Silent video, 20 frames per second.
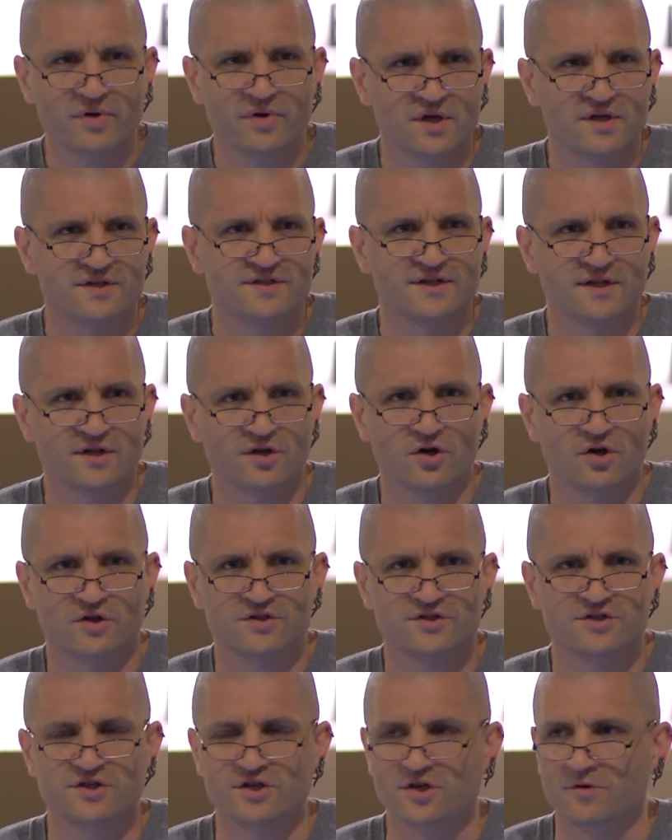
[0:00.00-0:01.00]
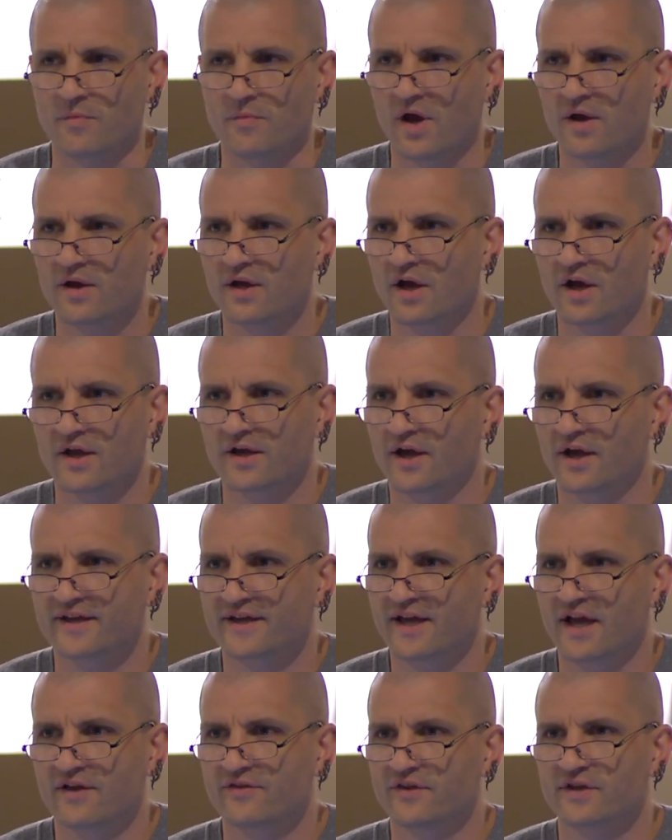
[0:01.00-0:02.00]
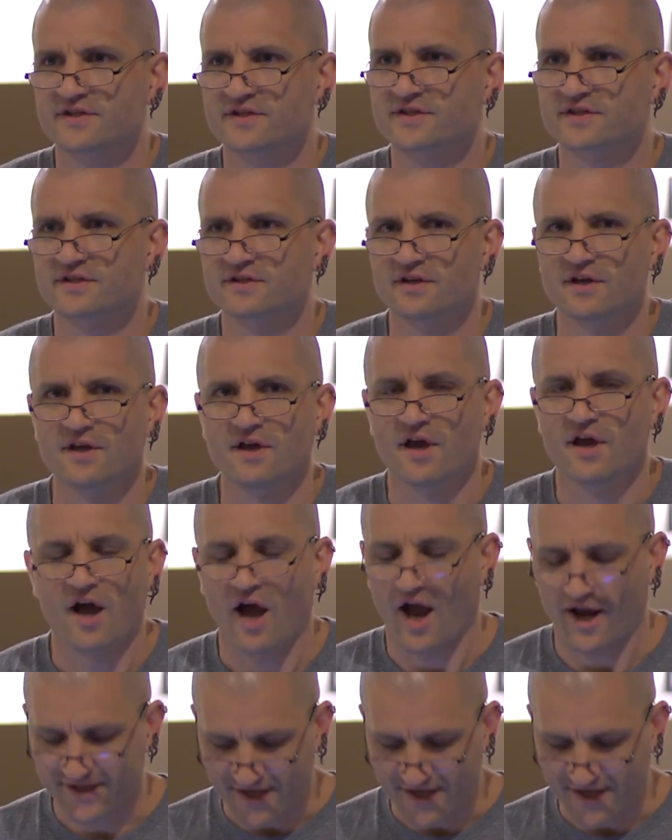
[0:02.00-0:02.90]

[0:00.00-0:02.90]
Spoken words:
person in costume. I count this. I